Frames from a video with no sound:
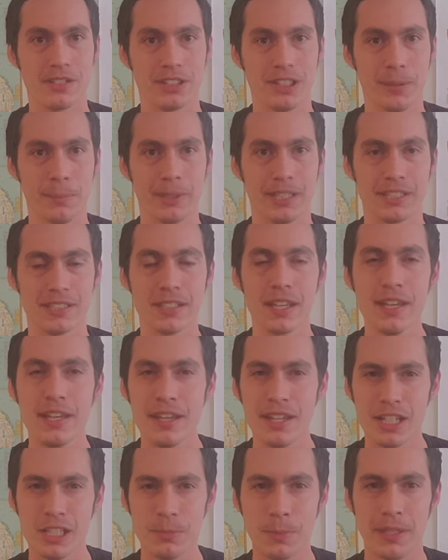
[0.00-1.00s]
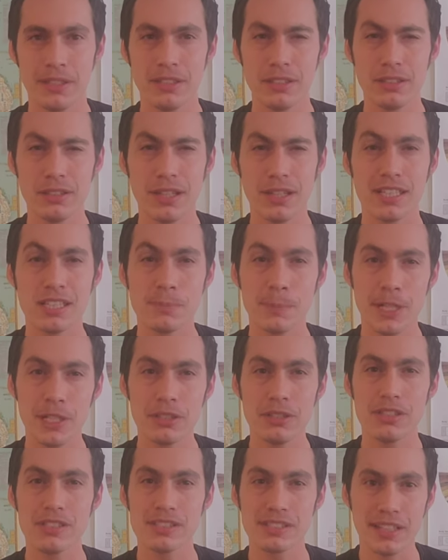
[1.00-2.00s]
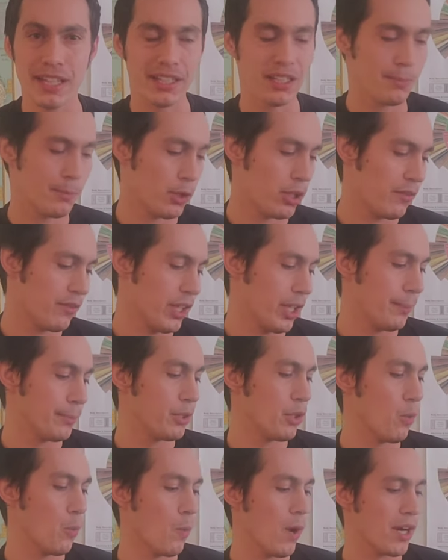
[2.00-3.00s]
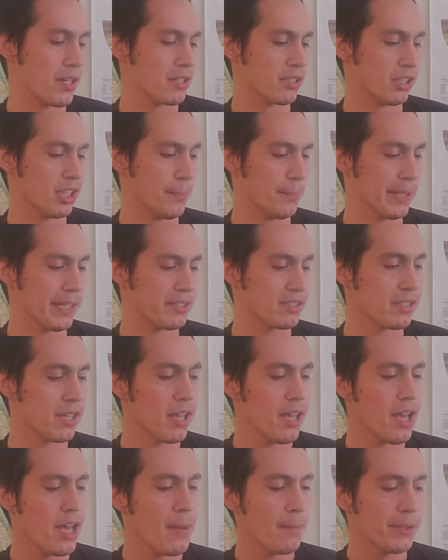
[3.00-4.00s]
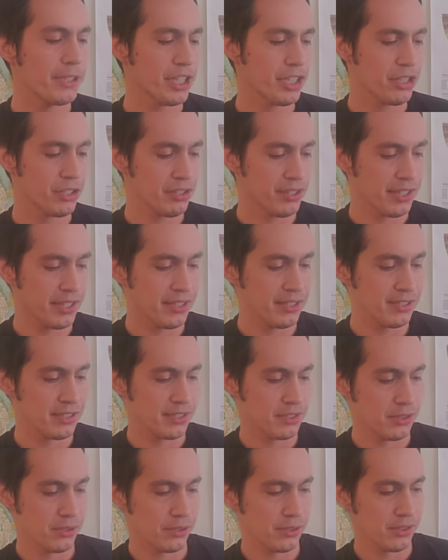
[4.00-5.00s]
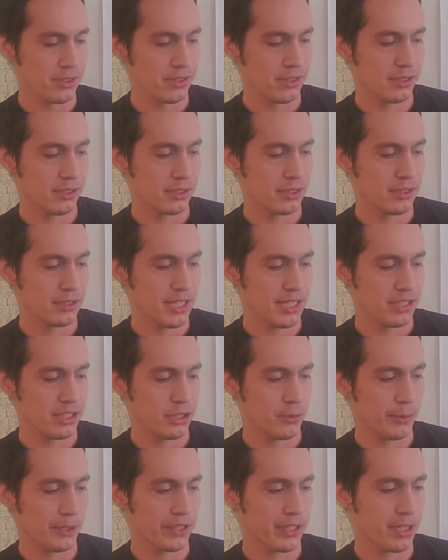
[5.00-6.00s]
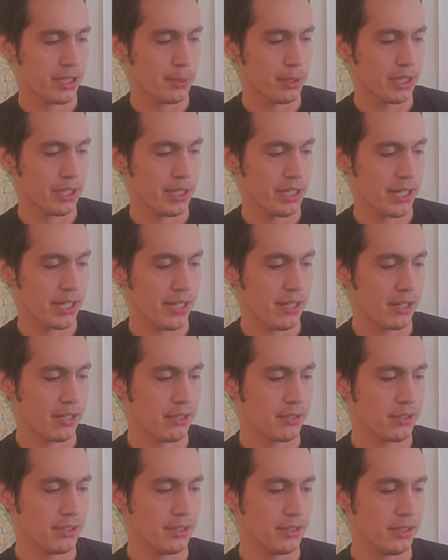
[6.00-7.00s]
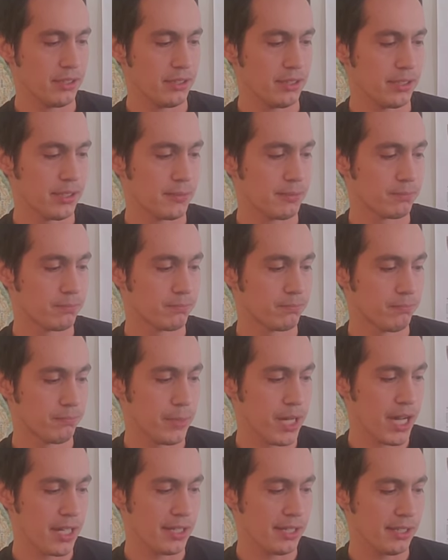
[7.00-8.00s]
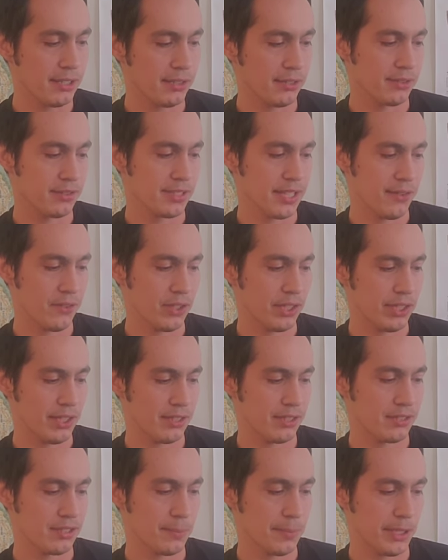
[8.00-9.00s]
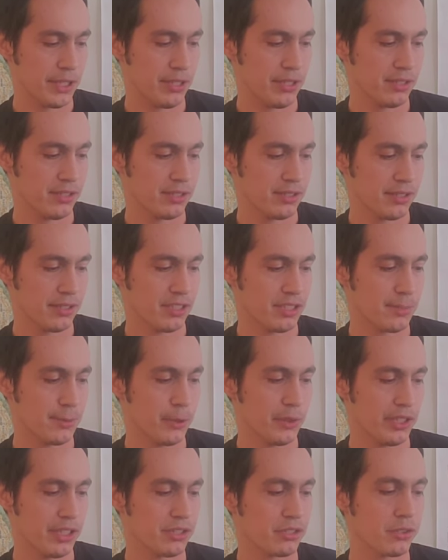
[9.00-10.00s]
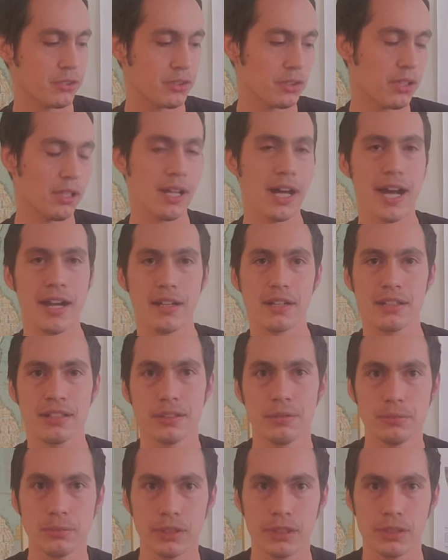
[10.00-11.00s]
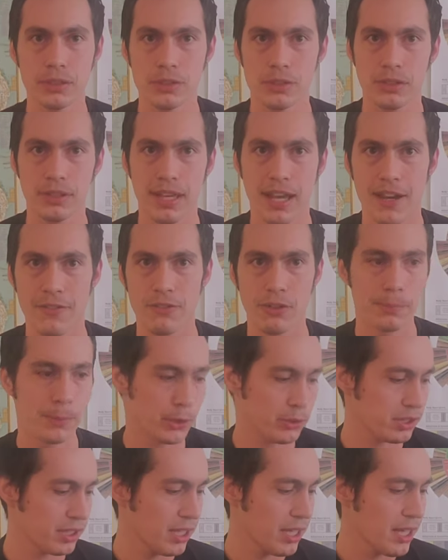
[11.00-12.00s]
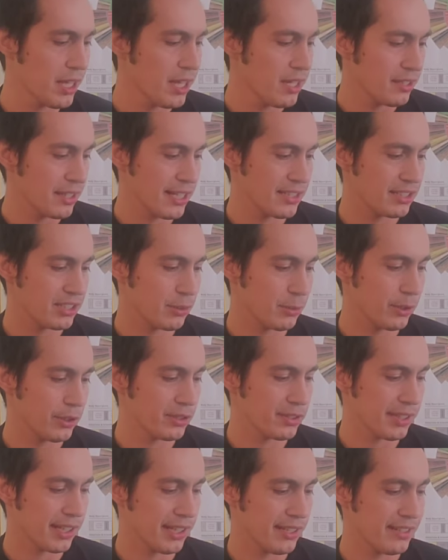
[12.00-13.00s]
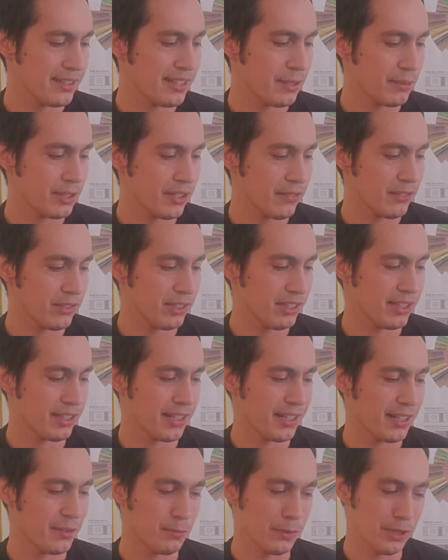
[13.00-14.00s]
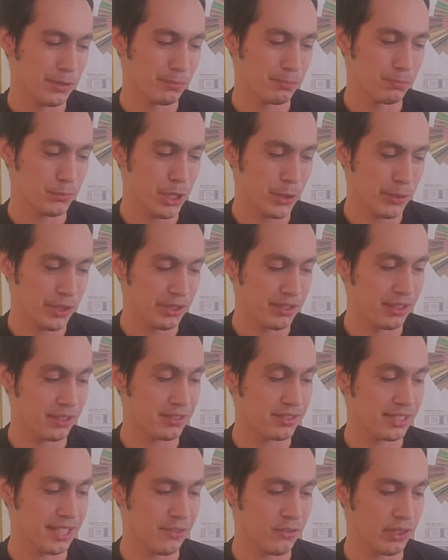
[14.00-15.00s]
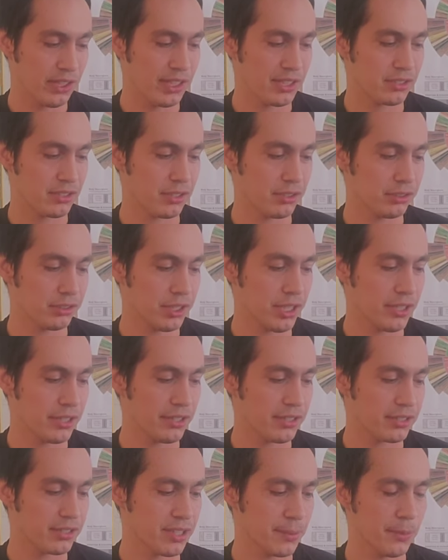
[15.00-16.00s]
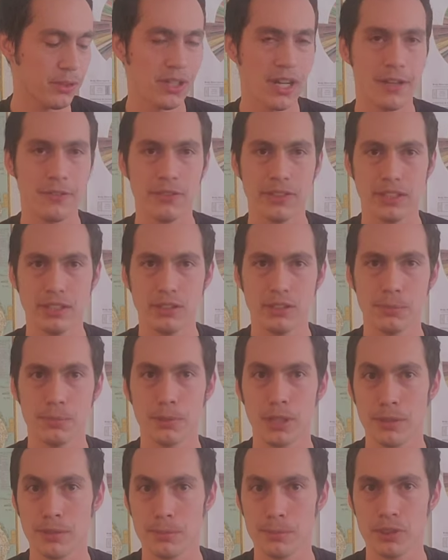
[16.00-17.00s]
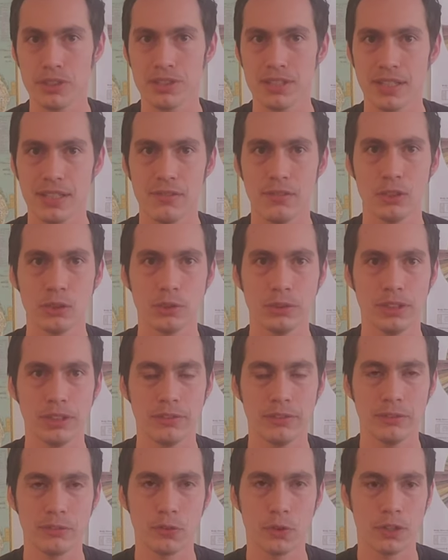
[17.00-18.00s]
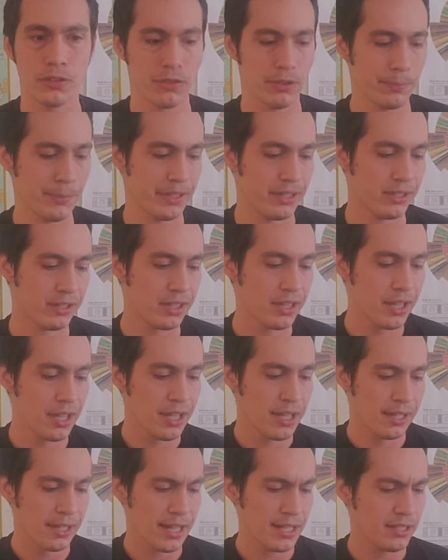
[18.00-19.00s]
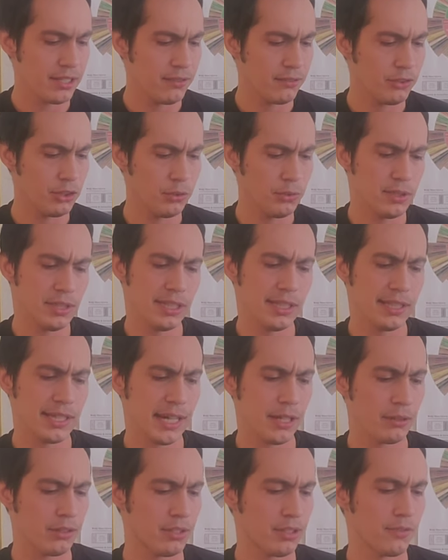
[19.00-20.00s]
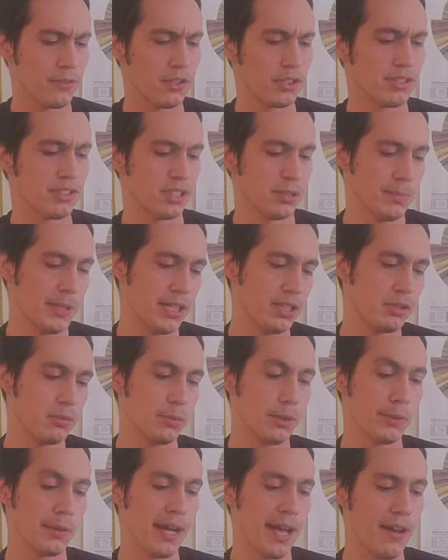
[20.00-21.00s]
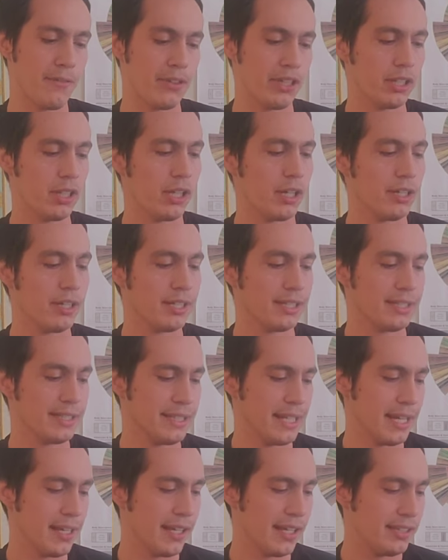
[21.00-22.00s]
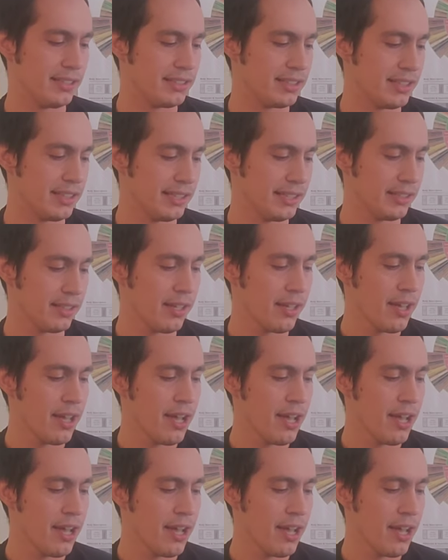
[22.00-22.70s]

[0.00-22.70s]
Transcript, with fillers: Colombians, especially slightly more developed washed Colombians. But the other things, as you'll see on this tasting wheel, that are pretty high are the body, the savoriness, the bitterness, and the smokiness. Those are all higher than we usually have for most tasting wheels, and they were definitely there. And we noted the savoriness early on in this cup of coffee, and you could probably push that even to a level 4 from the kind of unique out there first experience we were having on day 18.